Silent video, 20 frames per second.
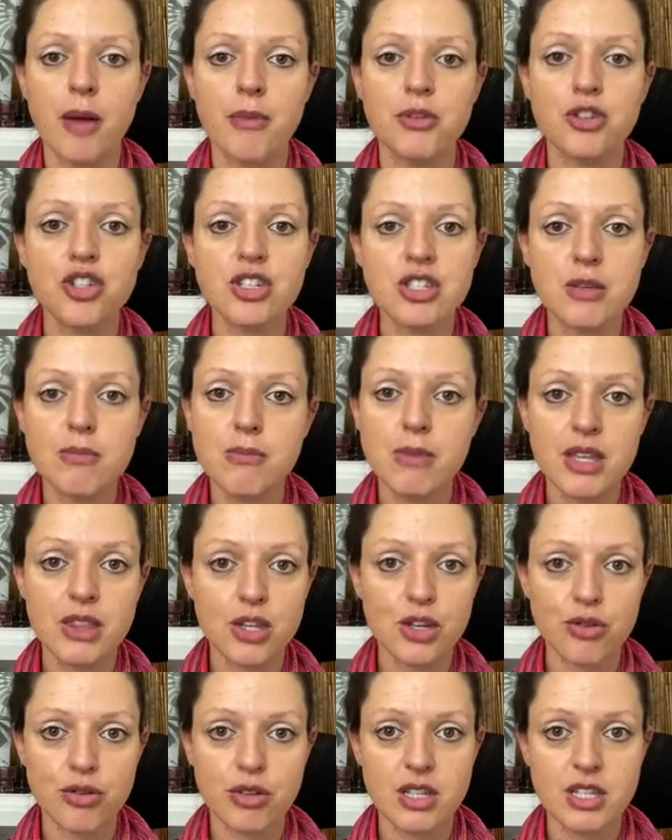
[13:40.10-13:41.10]
just omit
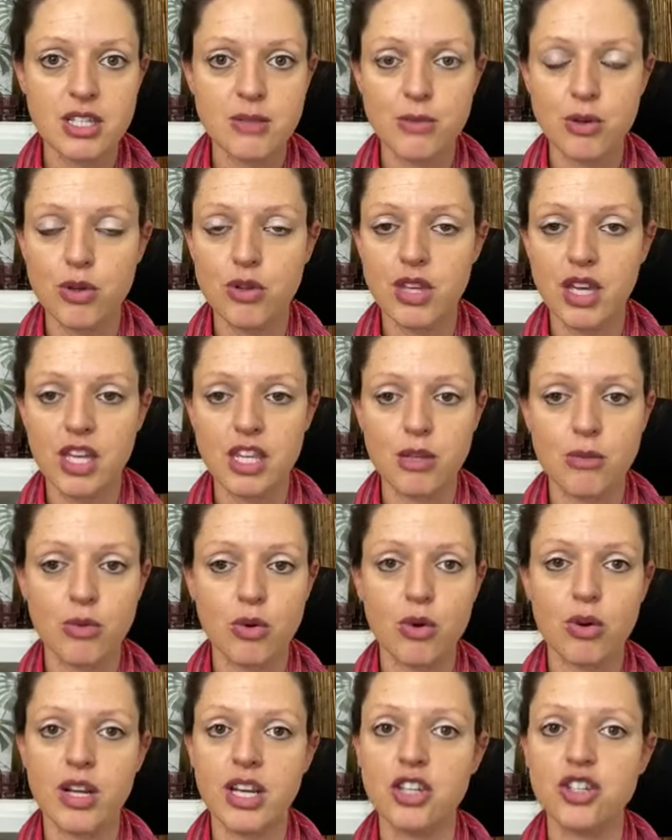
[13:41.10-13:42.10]
the green smoothie in the
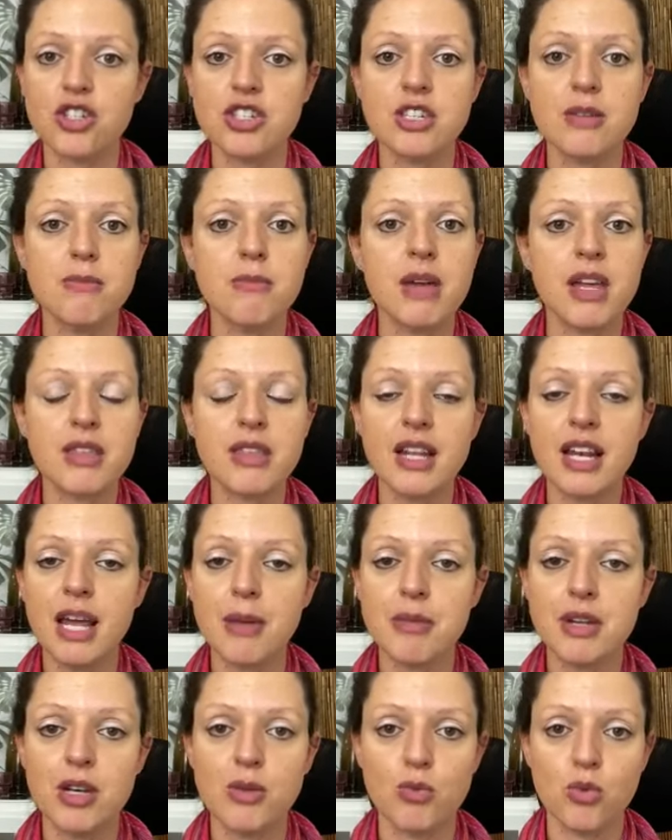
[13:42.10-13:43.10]
morning, just omit the
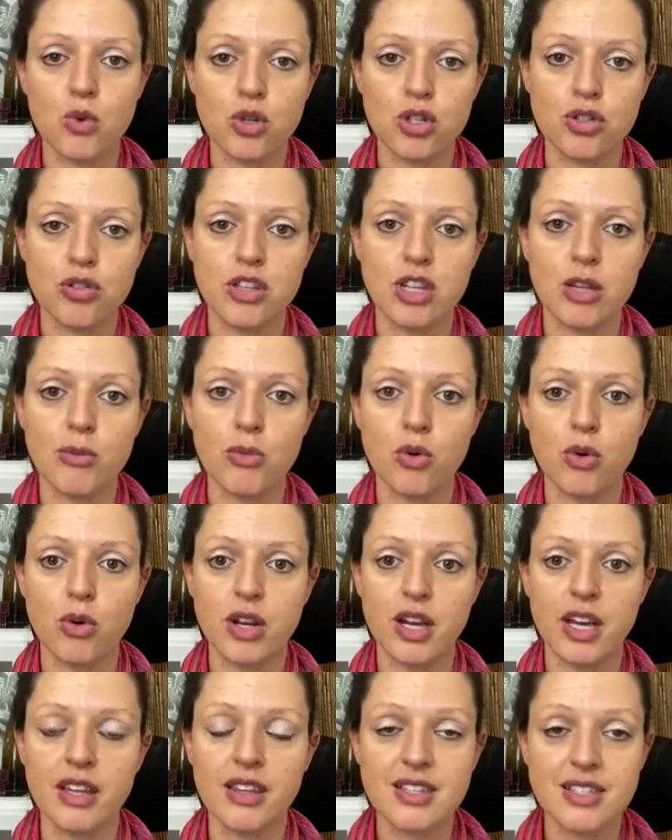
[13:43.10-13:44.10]
lemon and water in the
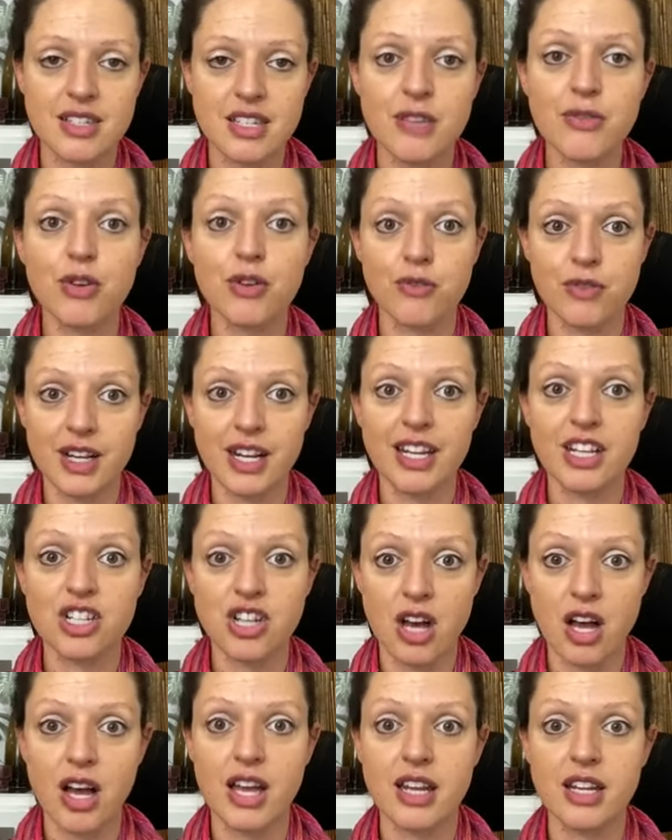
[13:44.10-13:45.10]
morning. This is if you're feeling
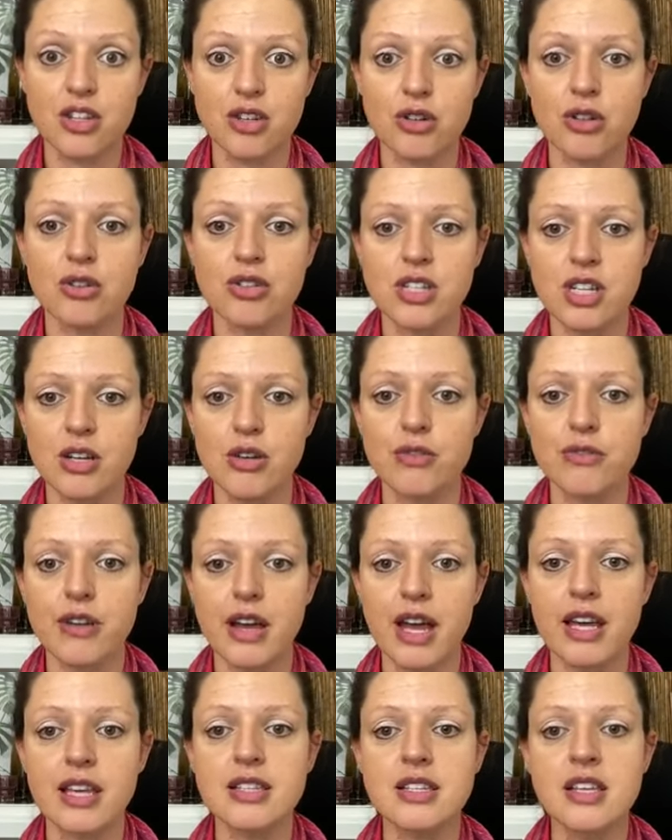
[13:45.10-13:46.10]
tired in your luteal
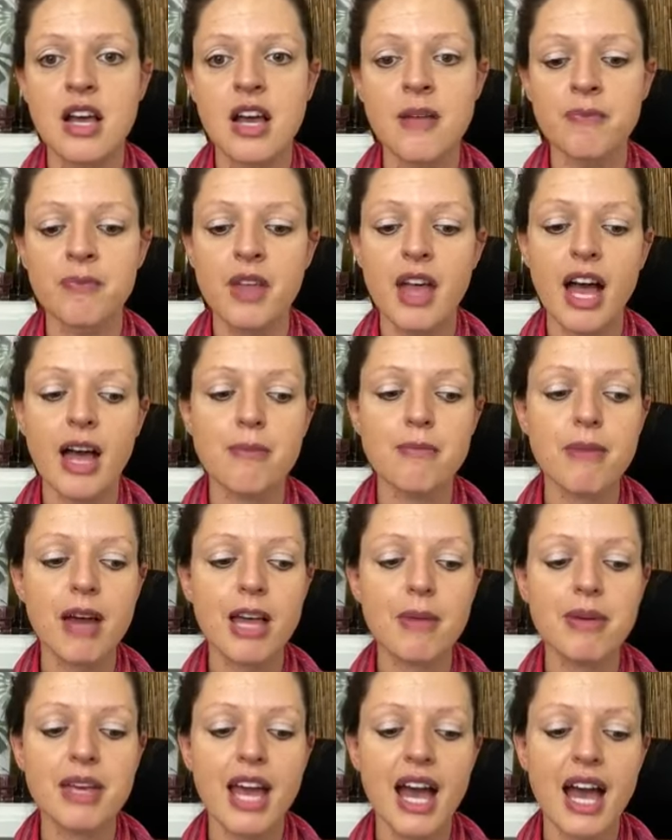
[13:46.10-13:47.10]
phase. And
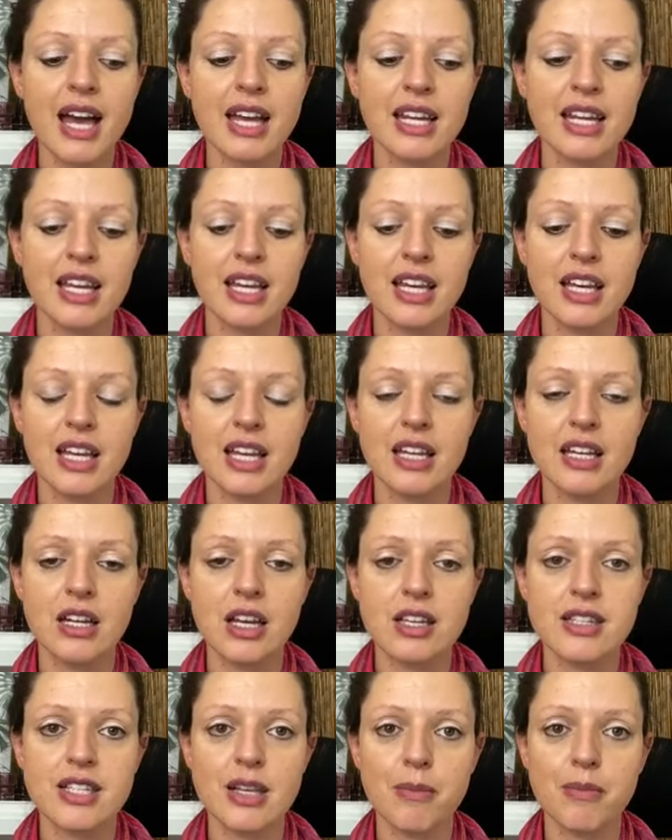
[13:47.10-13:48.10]
maybe add in
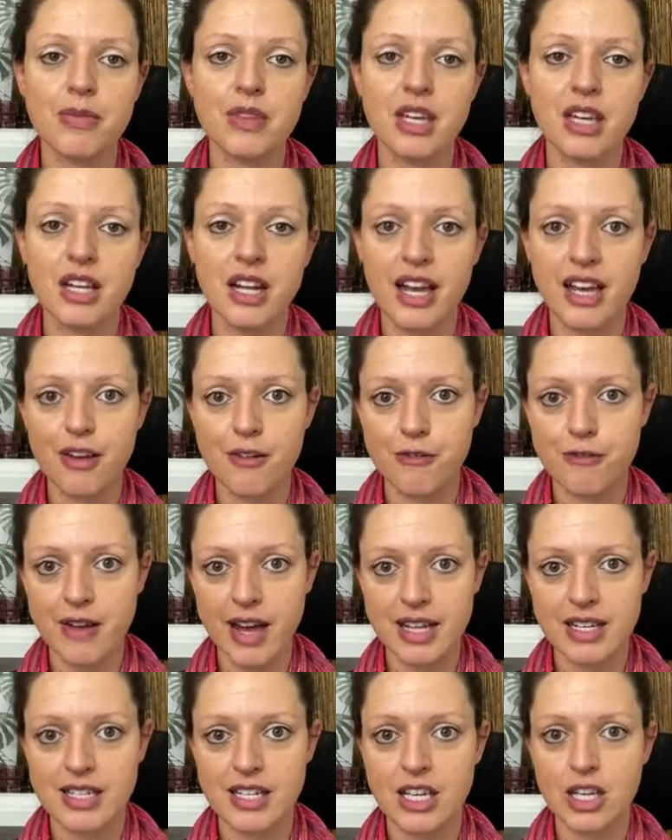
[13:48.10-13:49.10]
something like a
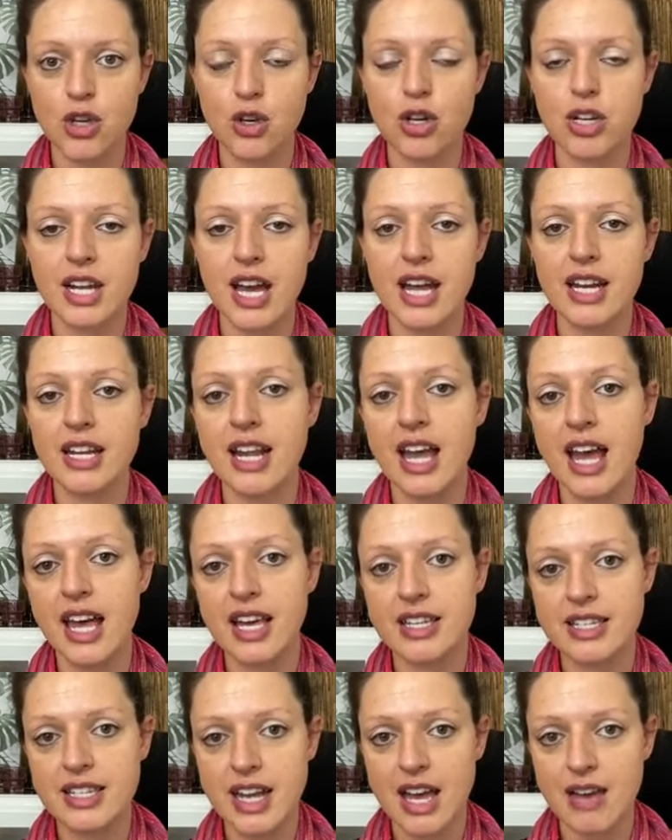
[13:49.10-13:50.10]
fatty. You could add in
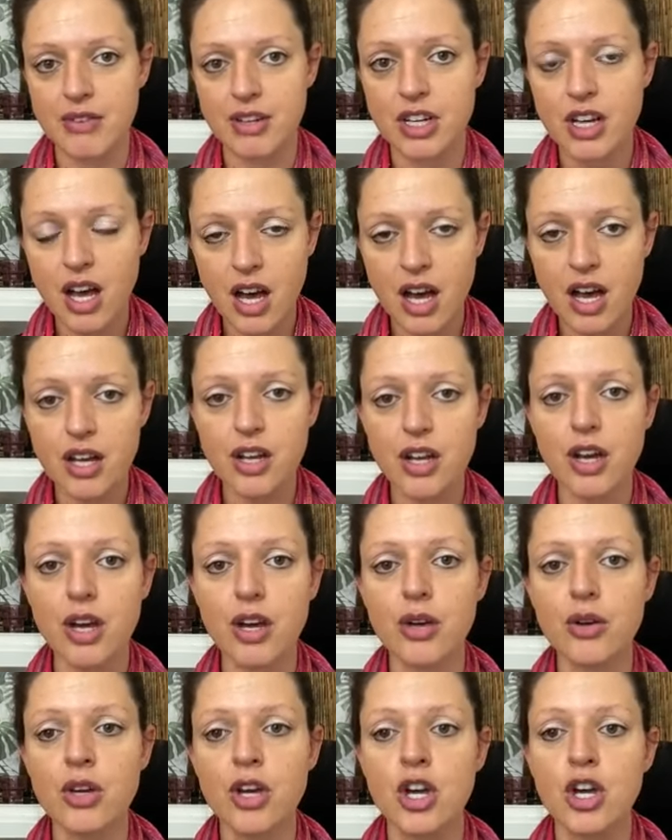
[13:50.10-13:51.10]
eggs and
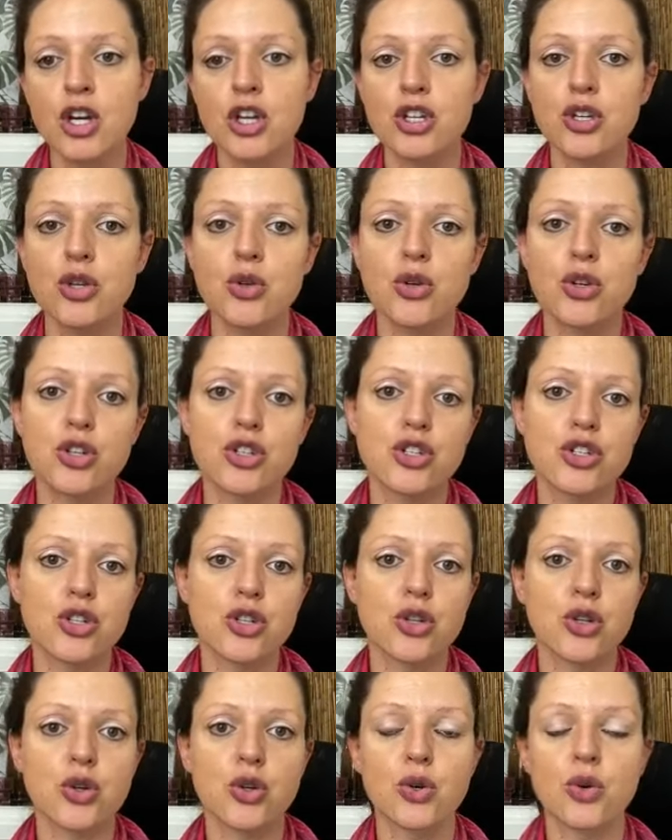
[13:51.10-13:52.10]
avocado. You could
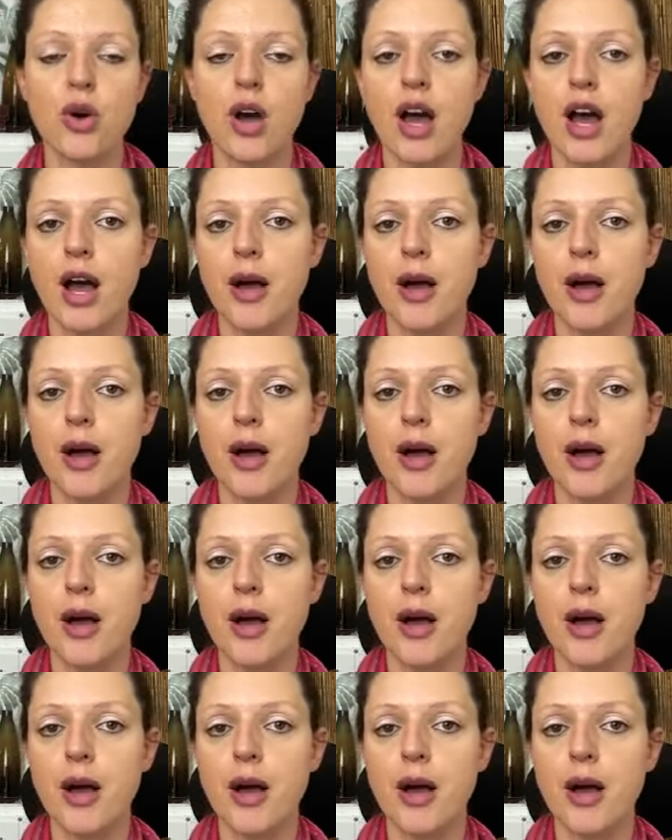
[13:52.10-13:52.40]
do